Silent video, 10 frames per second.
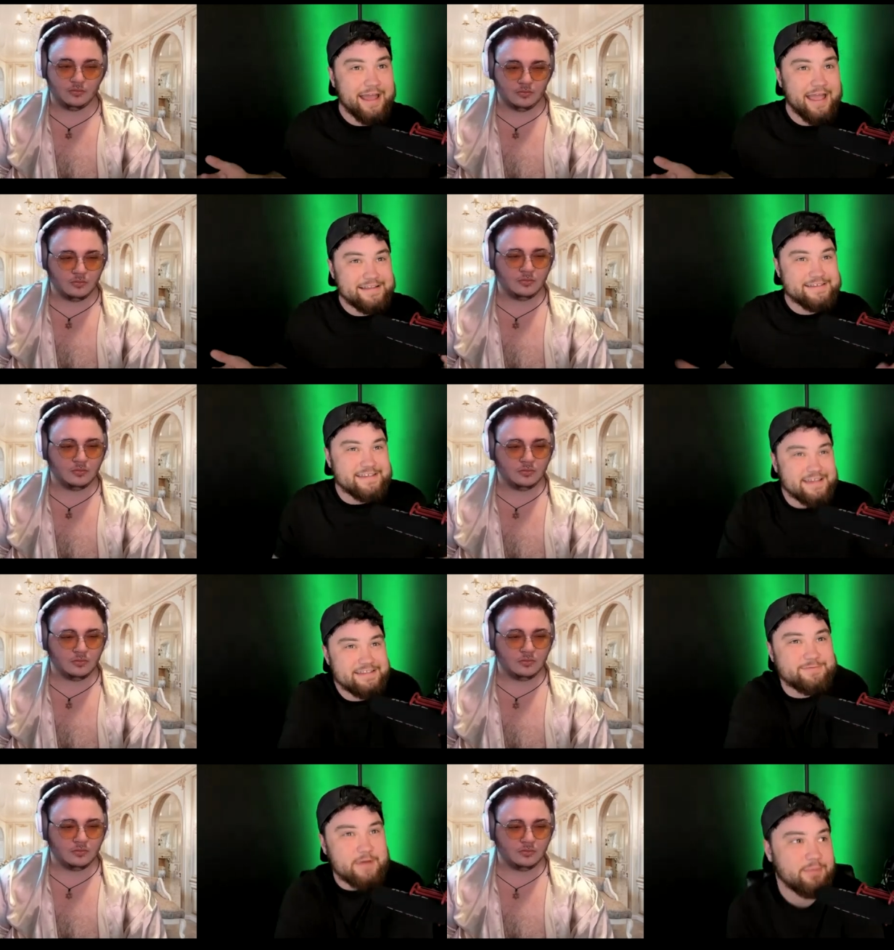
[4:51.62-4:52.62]
Speaker 1: I hate to say it
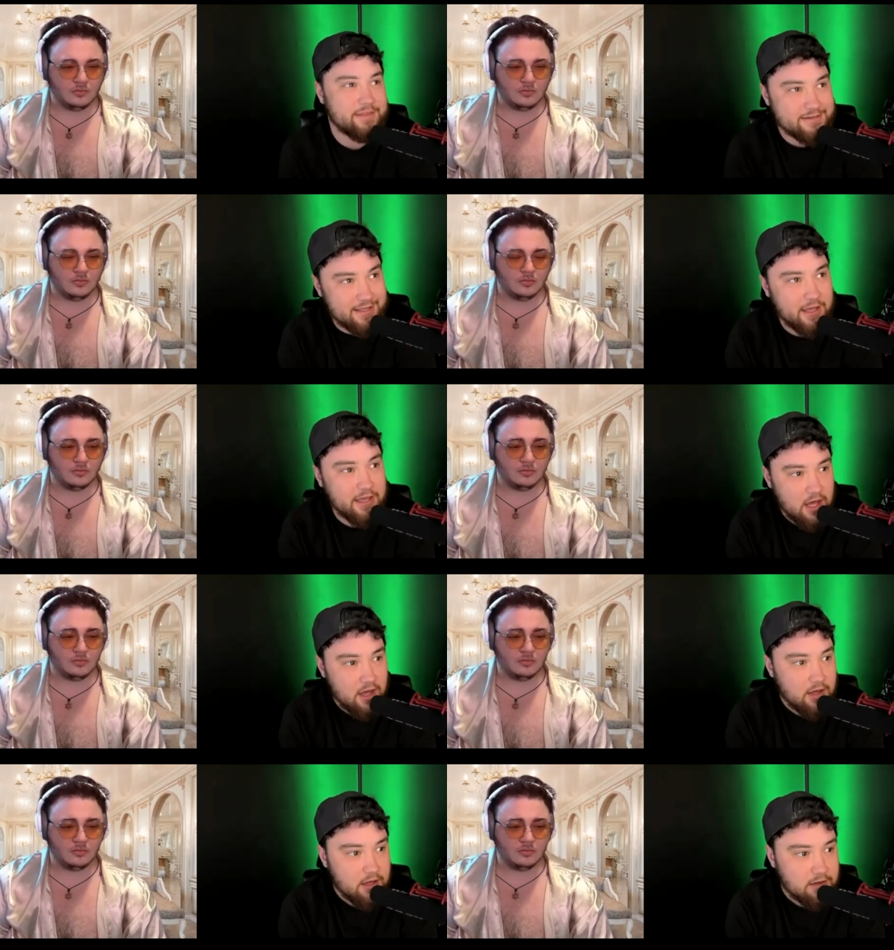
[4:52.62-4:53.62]
this way, but they're like,
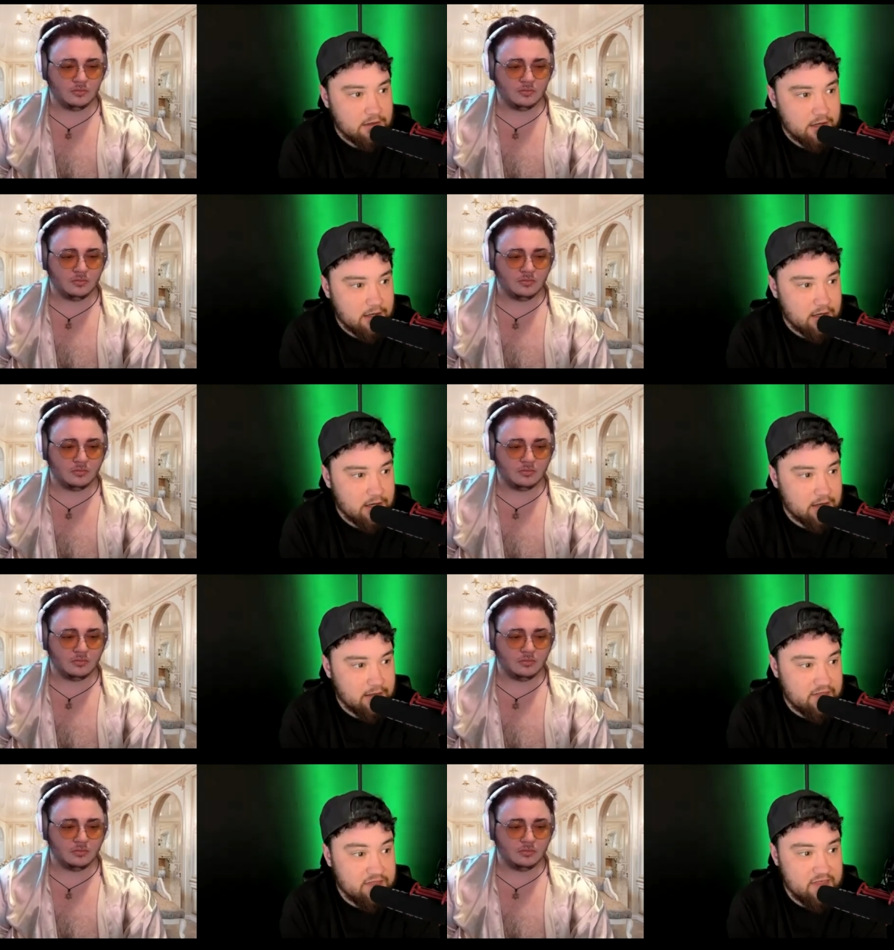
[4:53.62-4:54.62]

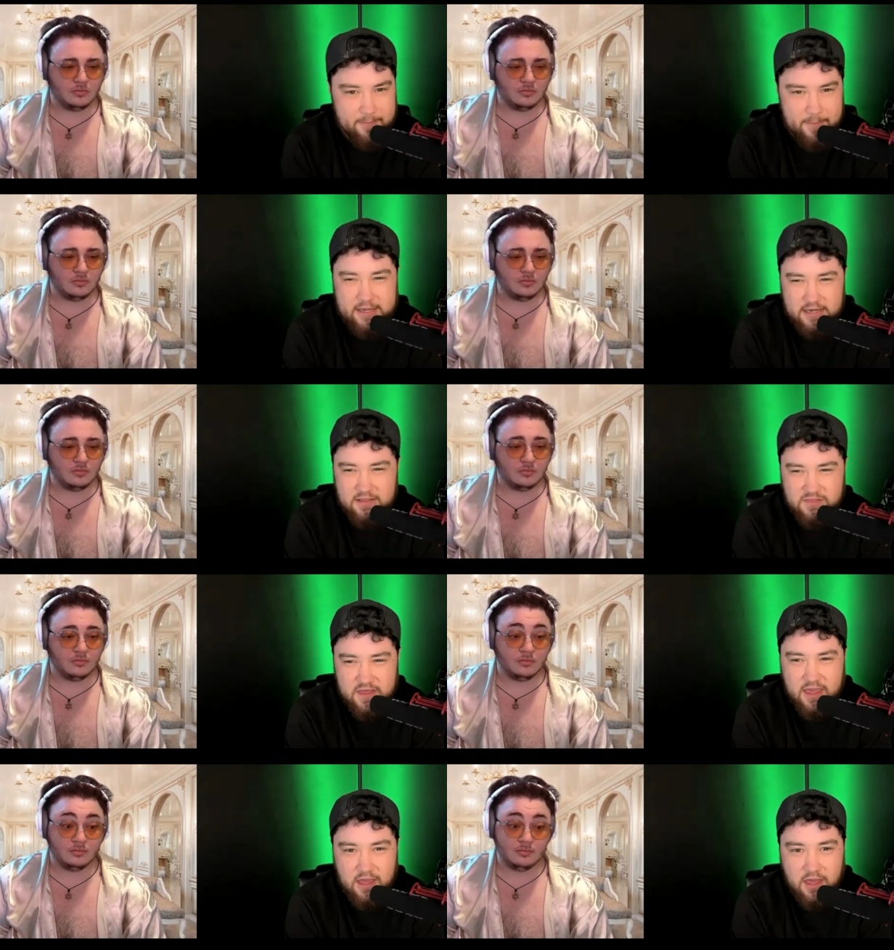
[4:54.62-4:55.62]
like they made it a
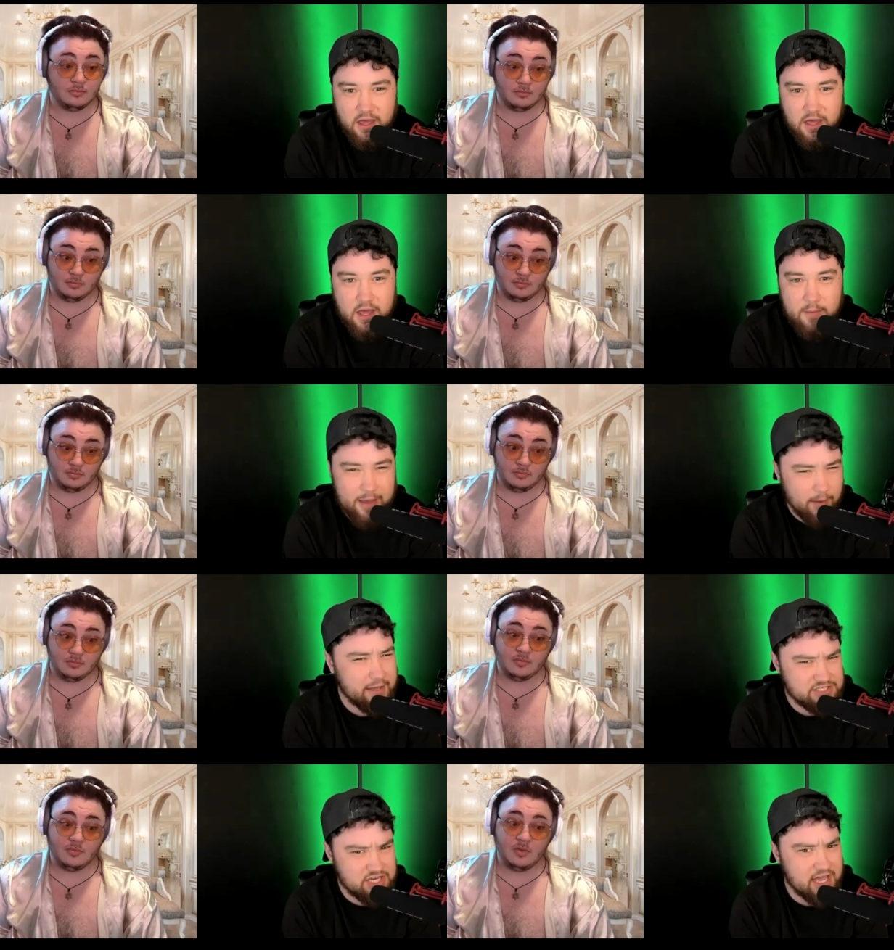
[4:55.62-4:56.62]
thing about
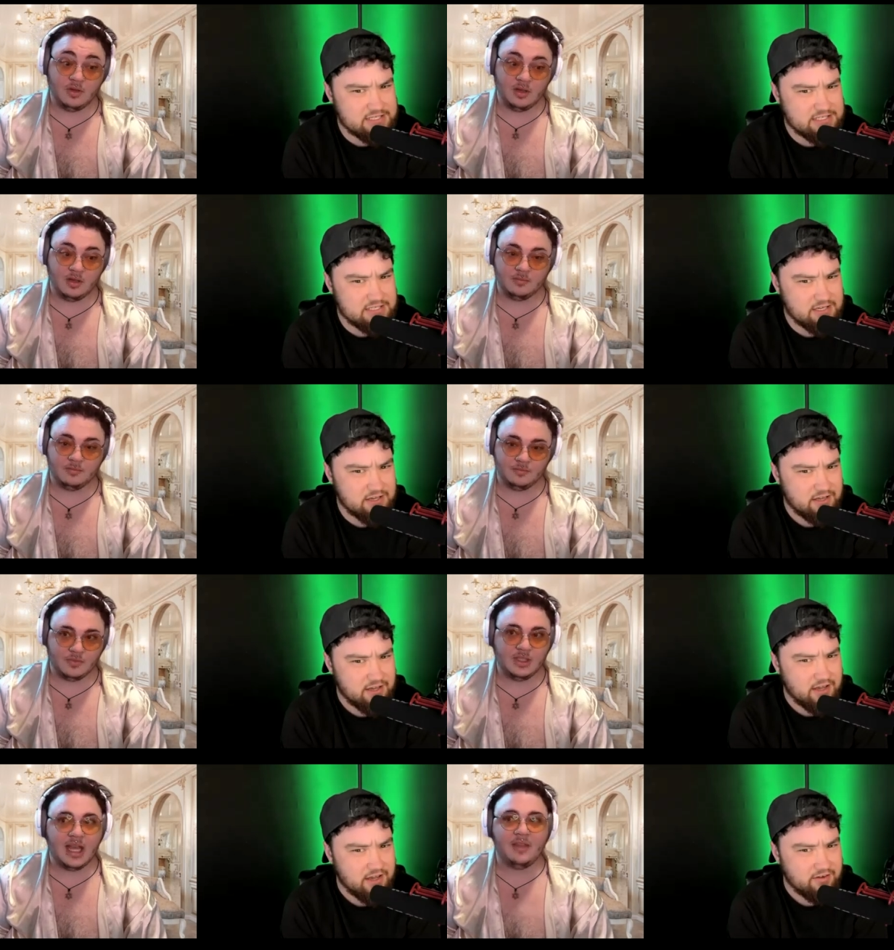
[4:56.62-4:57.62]
my chest.
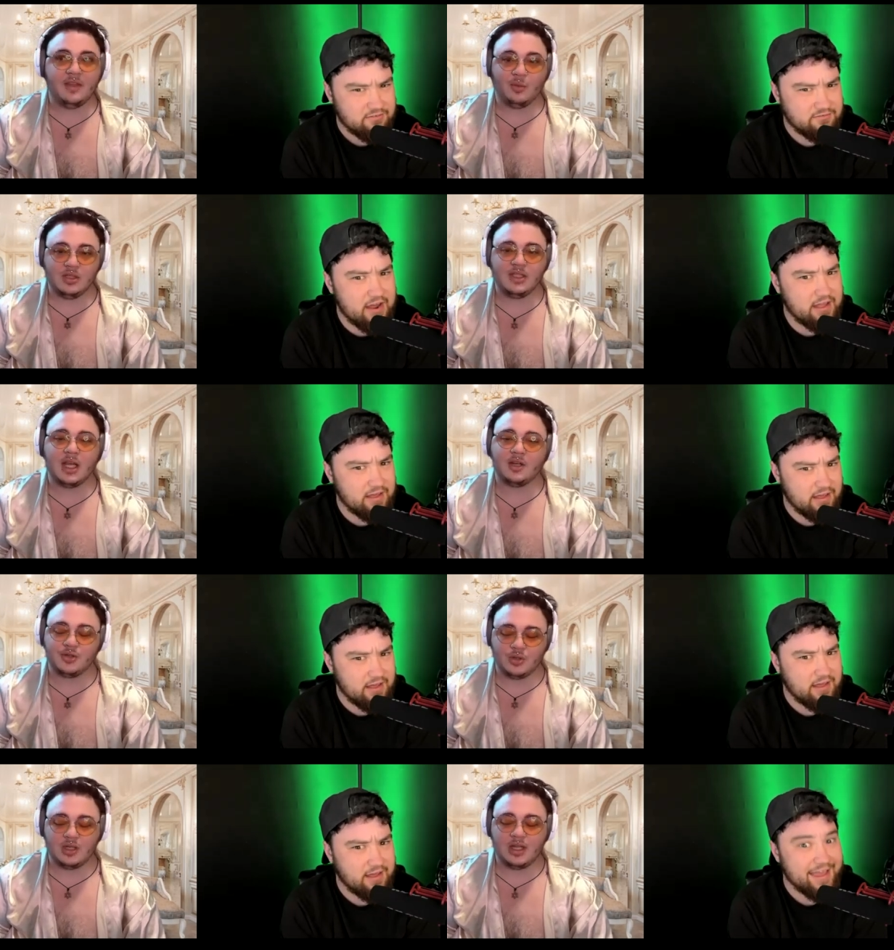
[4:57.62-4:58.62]
Speaker 2: Yeah, they were
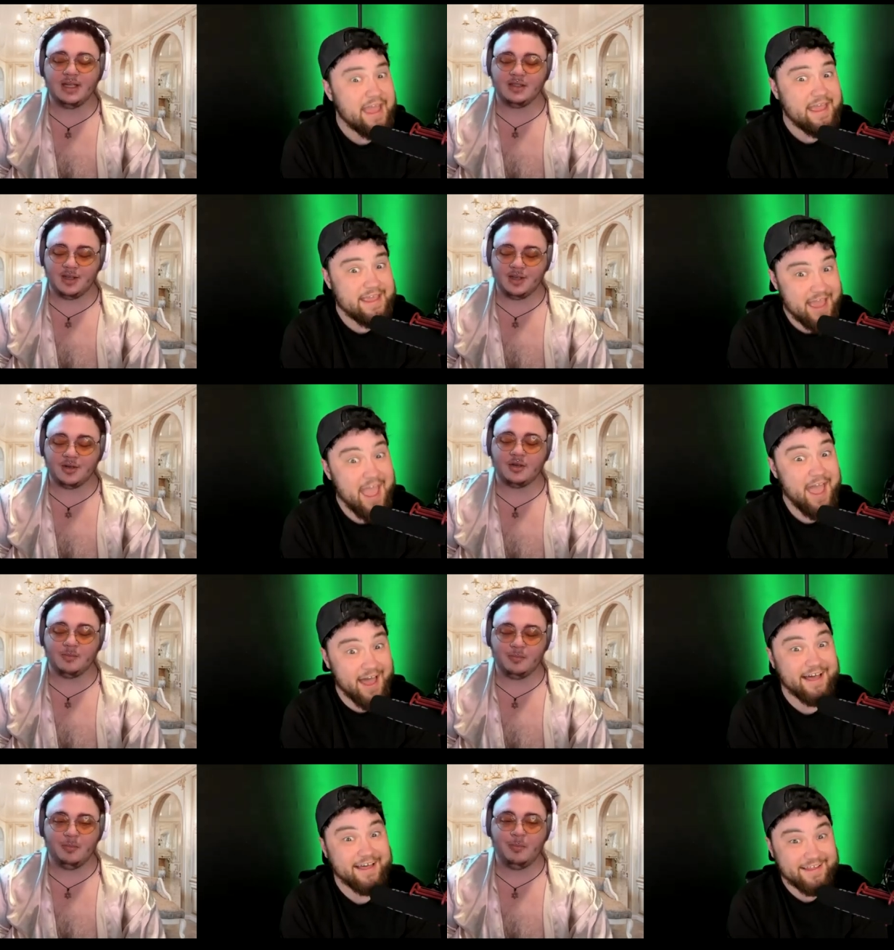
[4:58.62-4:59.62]
sexualizing your yeah